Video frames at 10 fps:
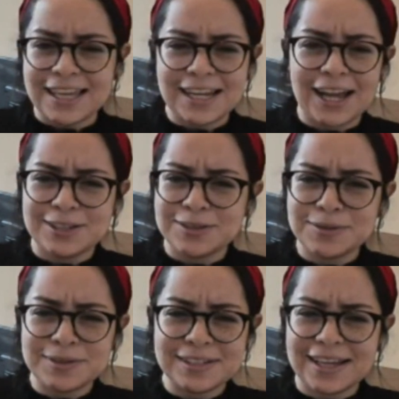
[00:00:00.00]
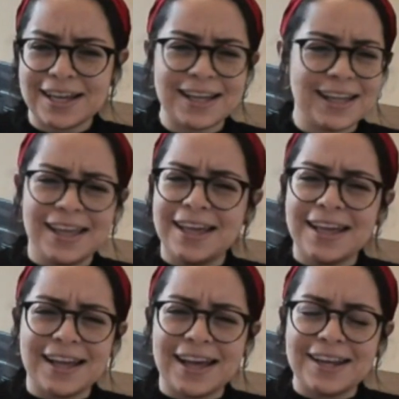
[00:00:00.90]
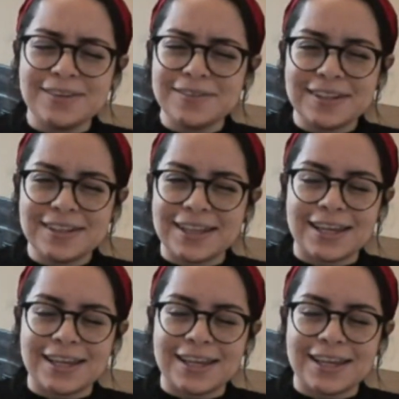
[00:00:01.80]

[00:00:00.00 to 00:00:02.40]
high school, I didn't really like